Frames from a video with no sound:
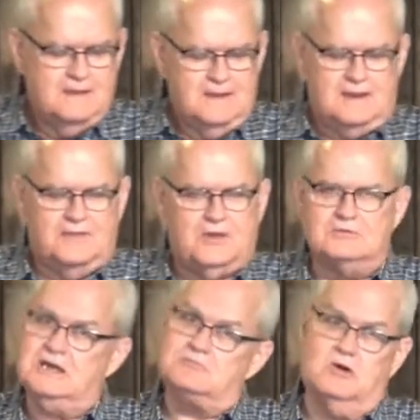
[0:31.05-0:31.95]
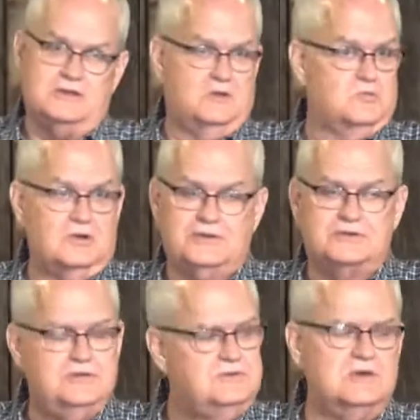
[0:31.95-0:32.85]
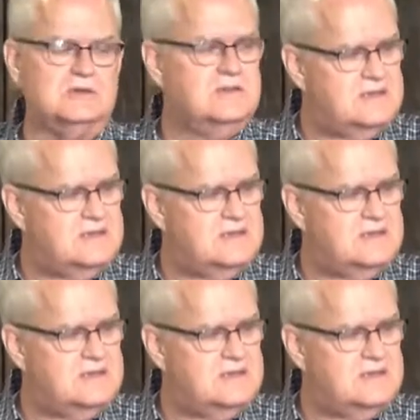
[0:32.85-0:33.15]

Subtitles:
and I thought, God, what in the world are you doing?